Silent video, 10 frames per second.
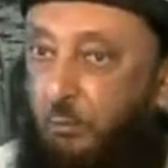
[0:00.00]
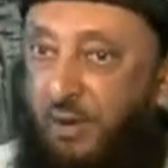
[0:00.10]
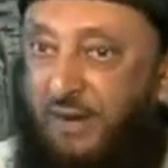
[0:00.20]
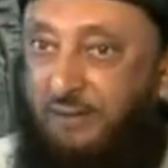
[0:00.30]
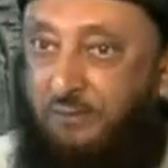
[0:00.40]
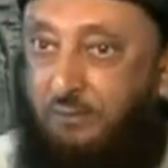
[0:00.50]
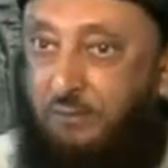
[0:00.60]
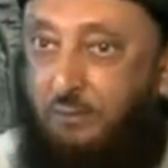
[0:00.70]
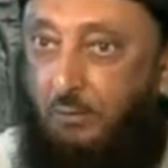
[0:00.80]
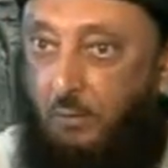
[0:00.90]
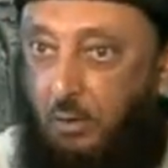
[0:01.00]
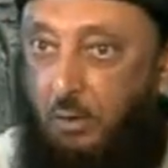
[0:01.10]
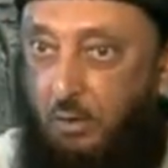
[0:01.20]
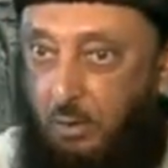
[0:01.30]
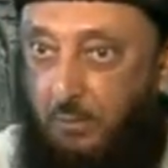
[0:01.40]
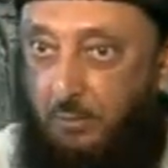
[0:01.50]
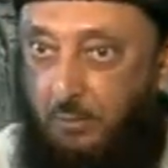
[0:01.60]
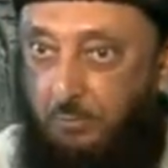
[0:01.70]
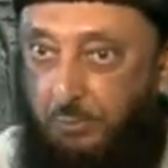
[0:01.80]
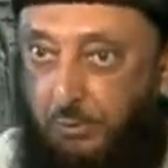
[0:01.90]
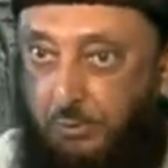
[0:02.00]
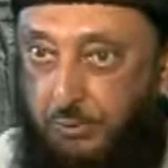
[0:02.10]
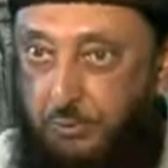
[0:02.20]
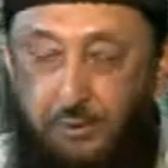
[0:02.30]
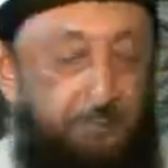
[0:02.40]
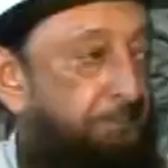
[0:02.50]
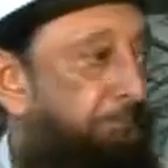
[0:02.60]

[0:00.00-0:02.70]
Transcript: weight or purity,